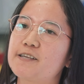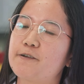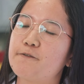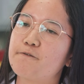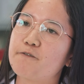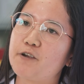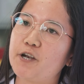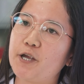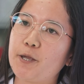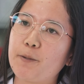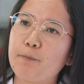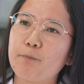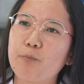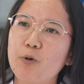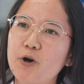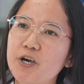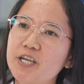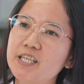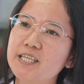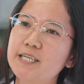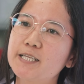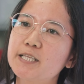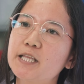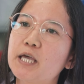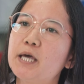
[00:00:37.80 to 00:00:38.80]
are very
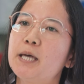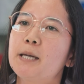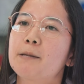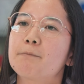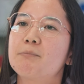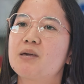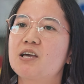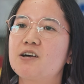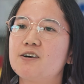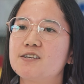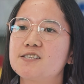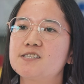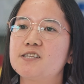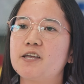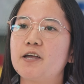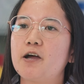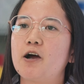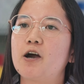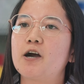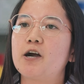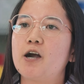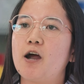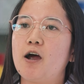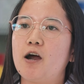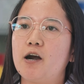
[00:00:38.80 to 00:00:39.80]
important because they
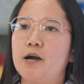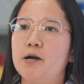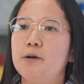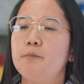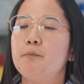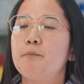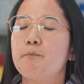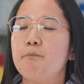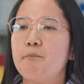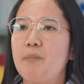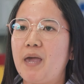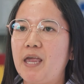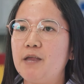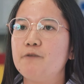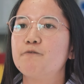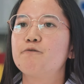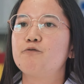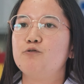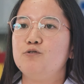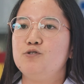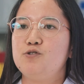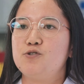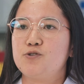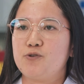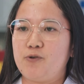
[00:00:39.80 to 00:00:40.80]
are our main
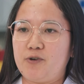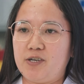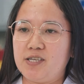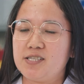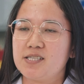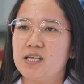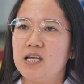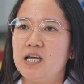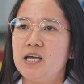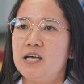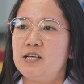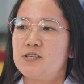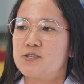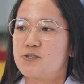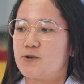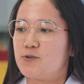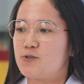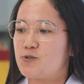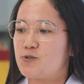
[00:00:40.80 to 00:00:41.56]
food source. So